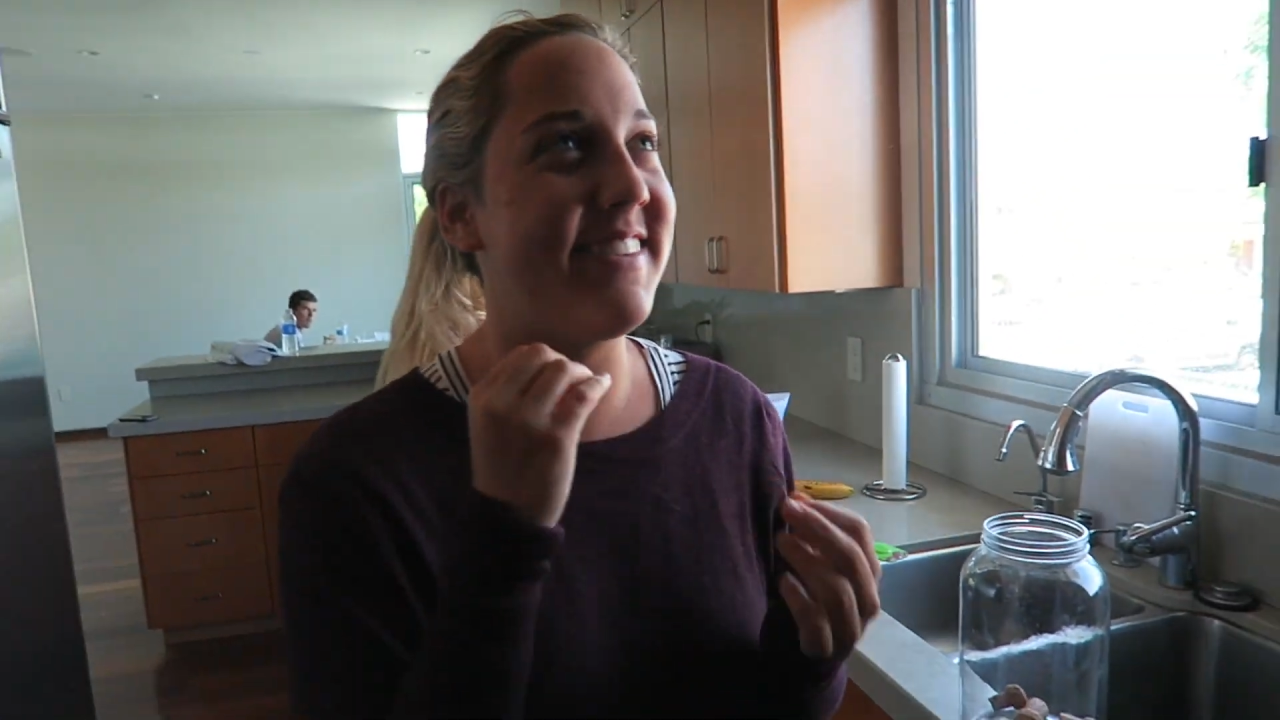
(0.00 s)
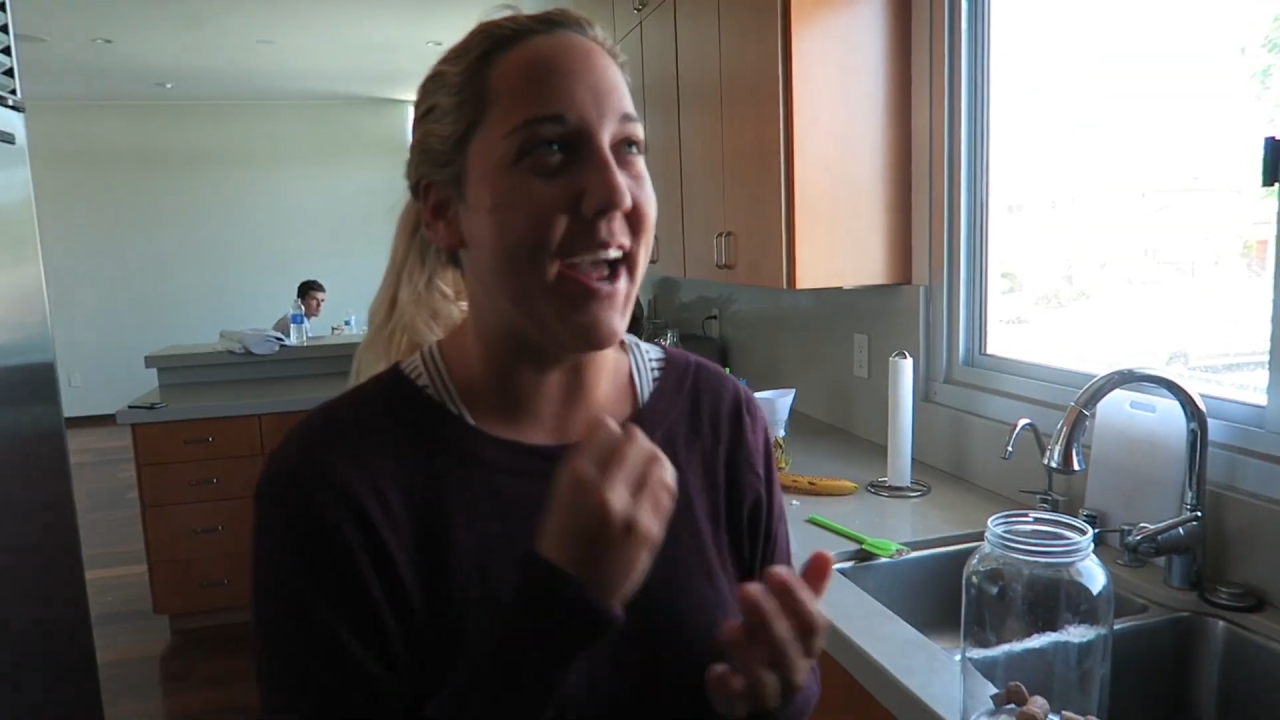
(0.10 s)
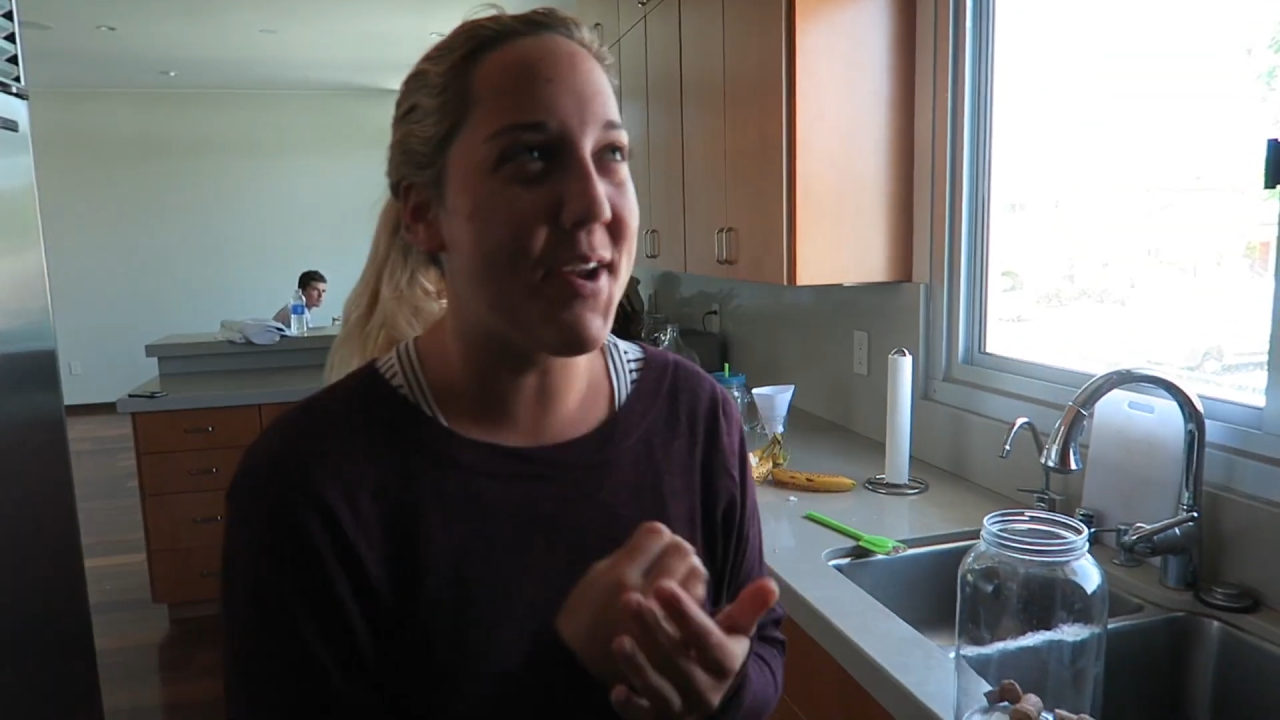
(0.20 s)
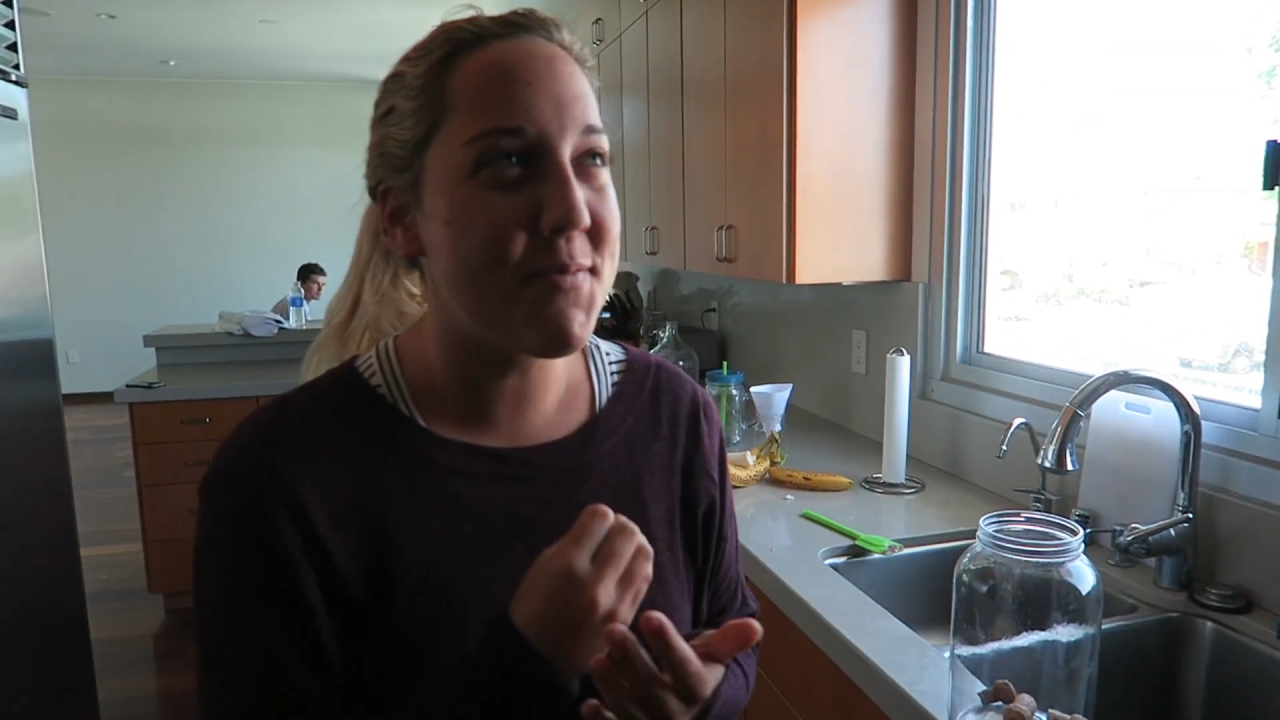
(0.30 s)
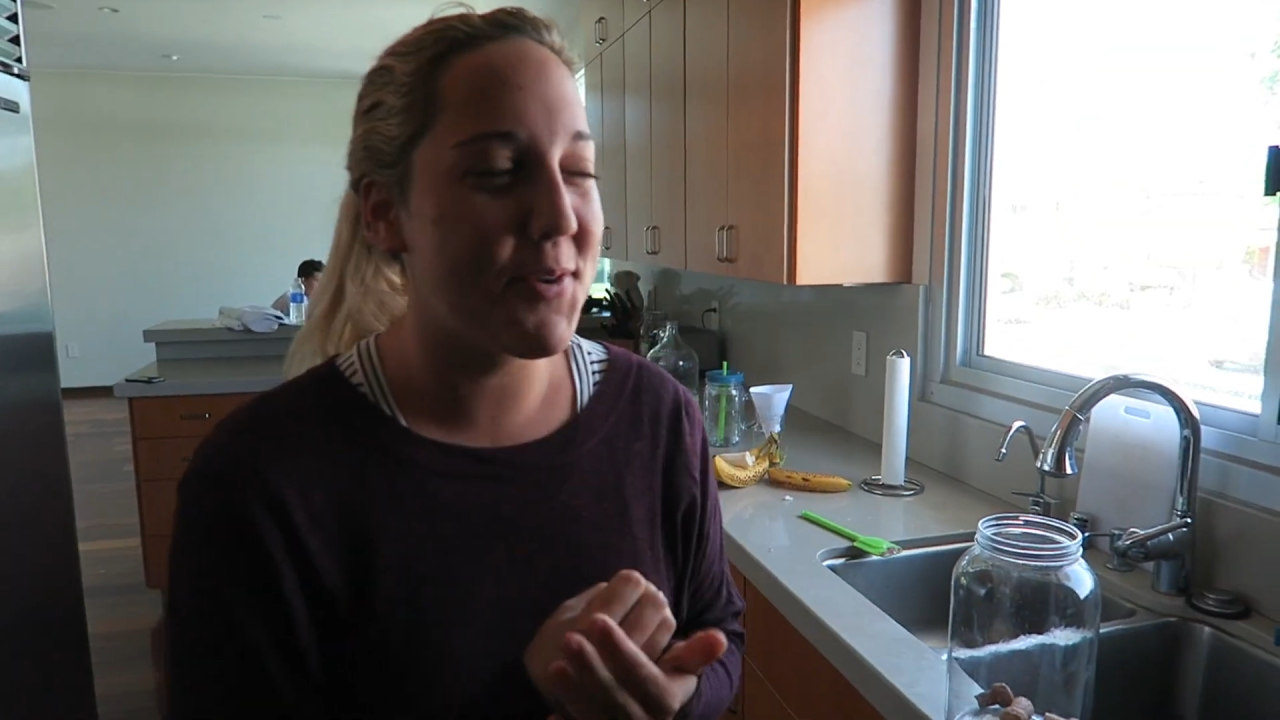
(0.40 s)

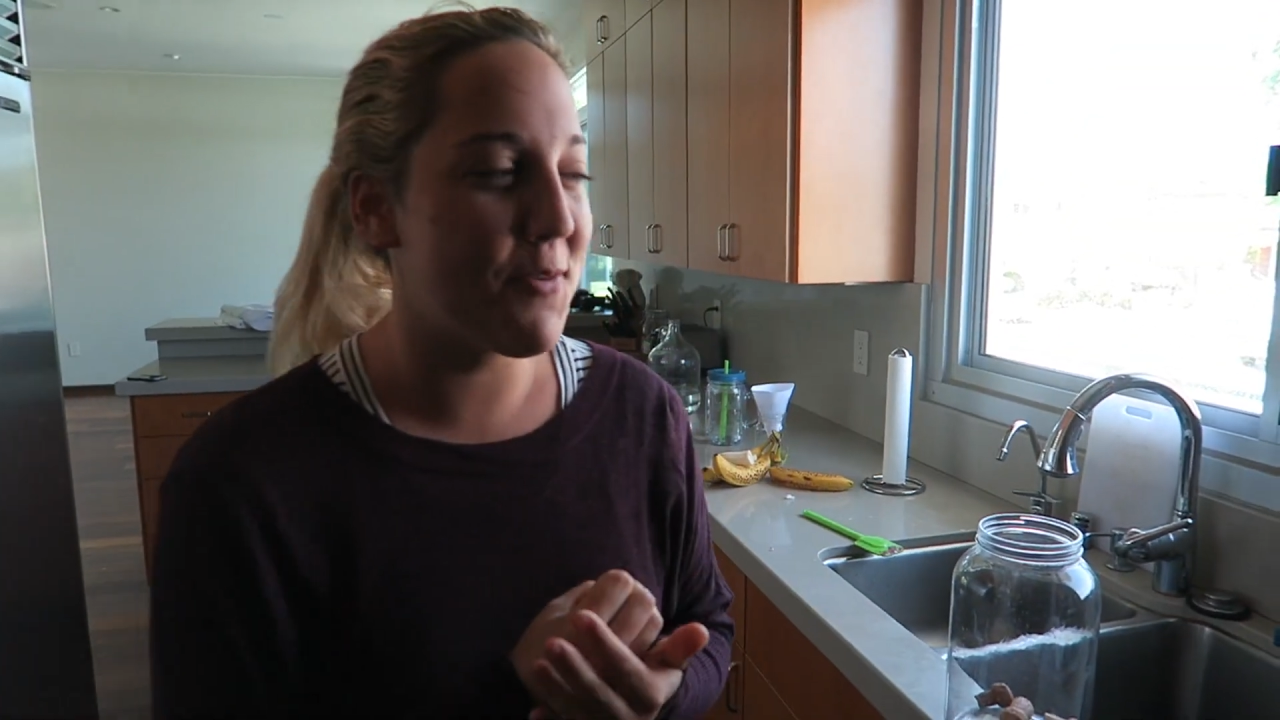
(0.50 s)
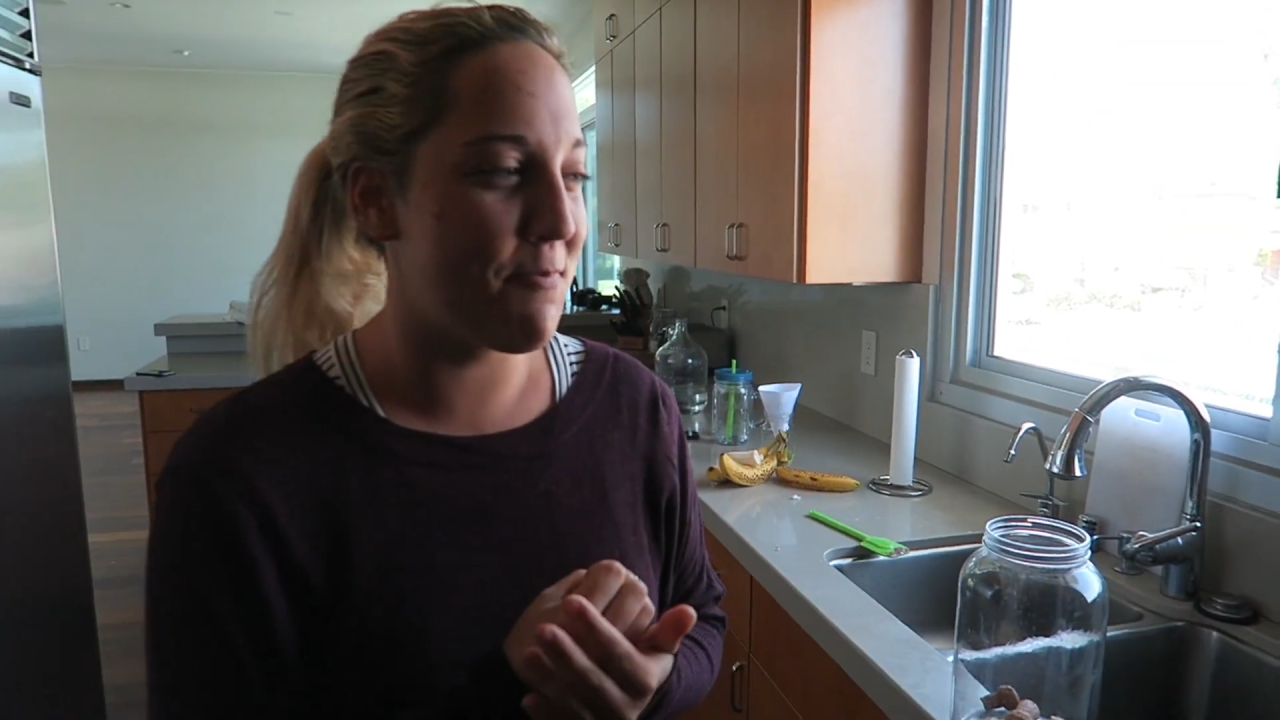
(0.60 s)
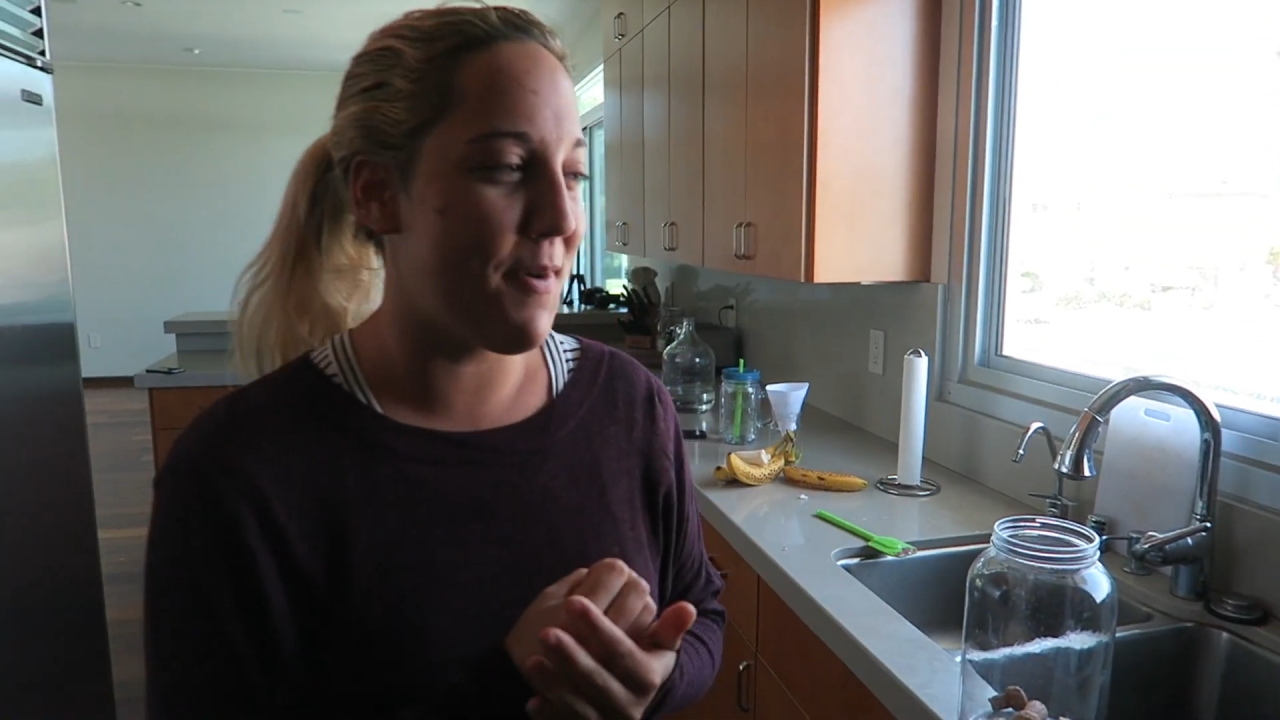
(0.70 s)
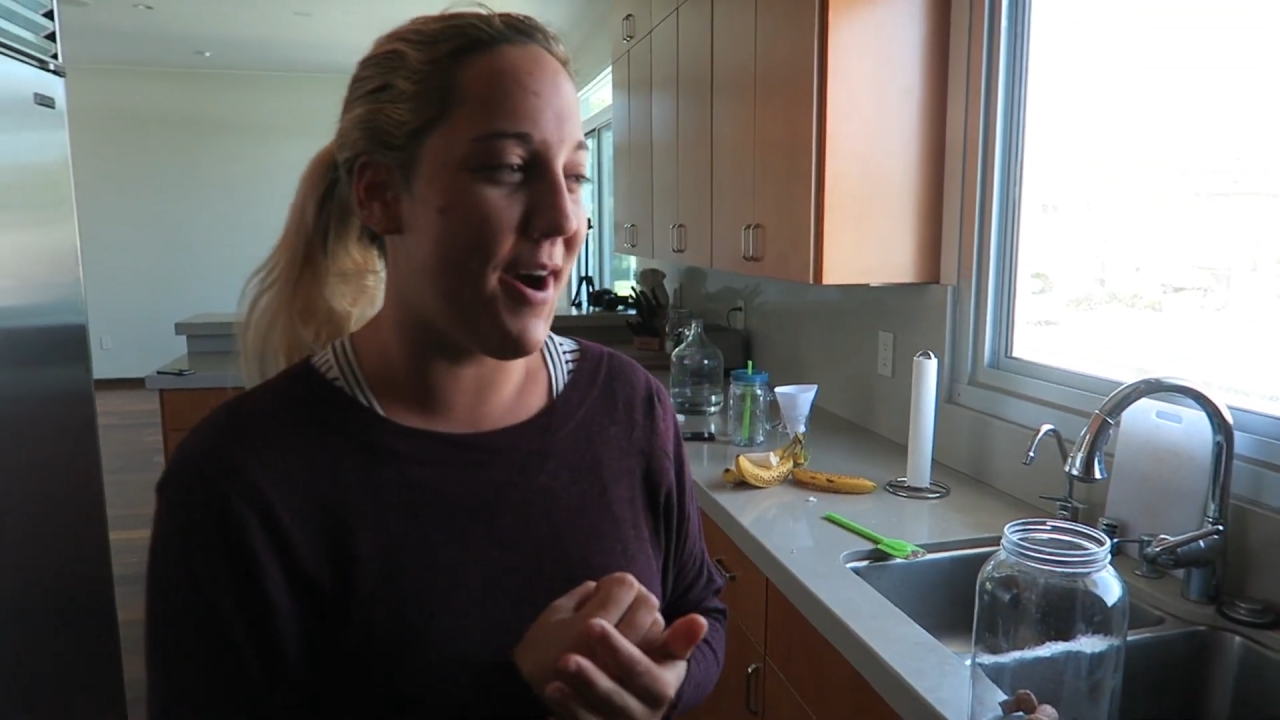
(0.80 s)
soundproof